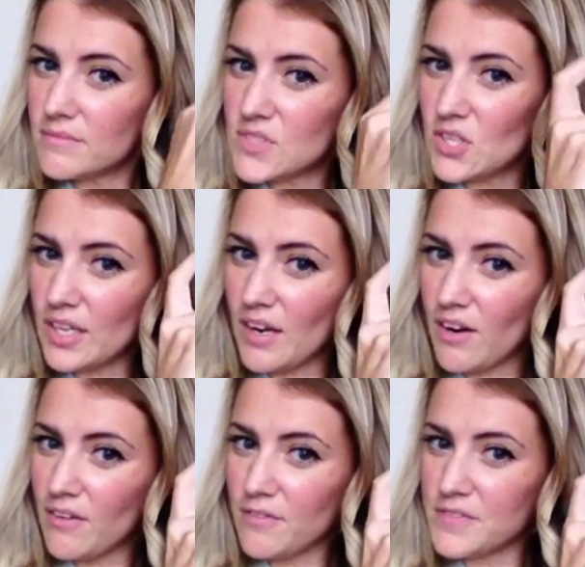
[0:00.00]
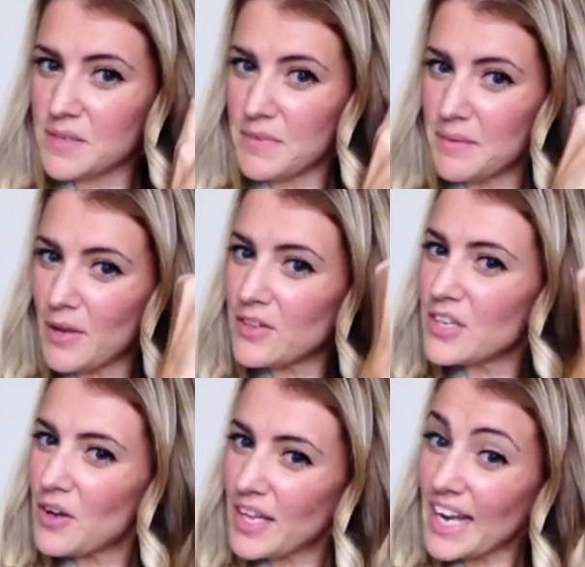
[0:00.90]
took care of some email,
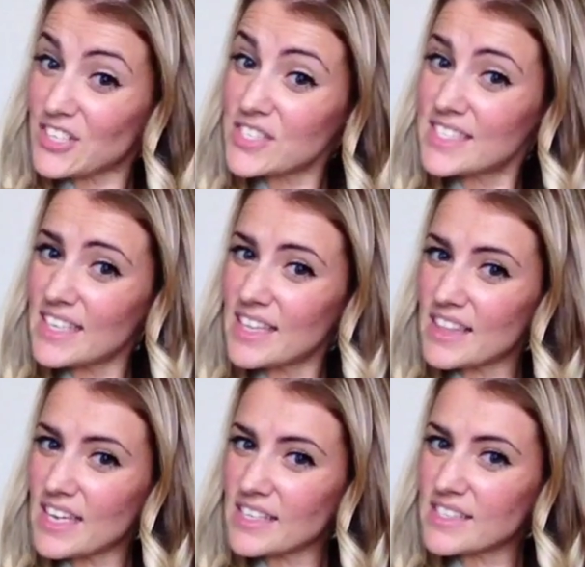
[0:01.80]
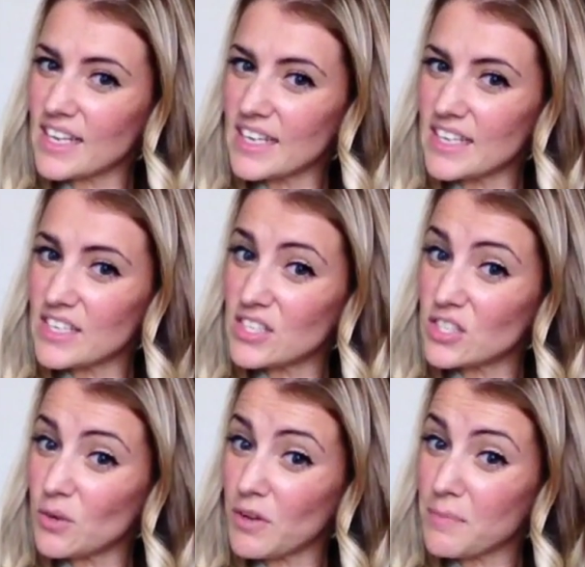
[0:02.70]
like I just did the things that I needed to
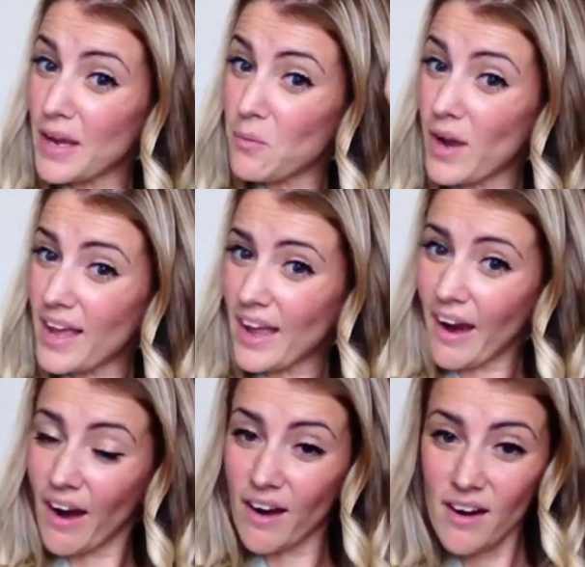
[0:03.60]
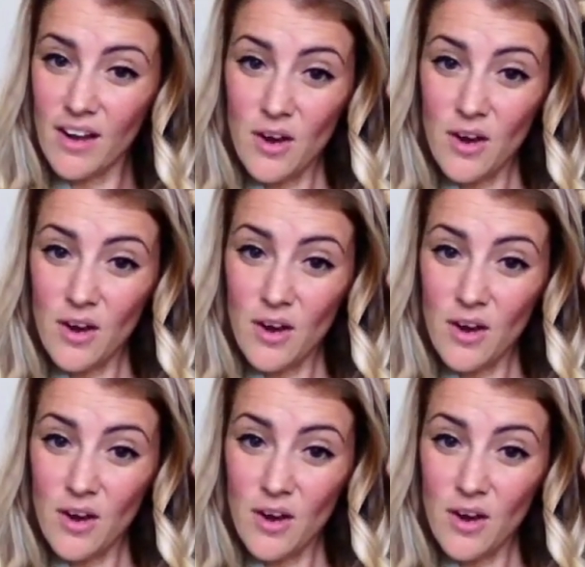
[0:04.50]
do with my wet hair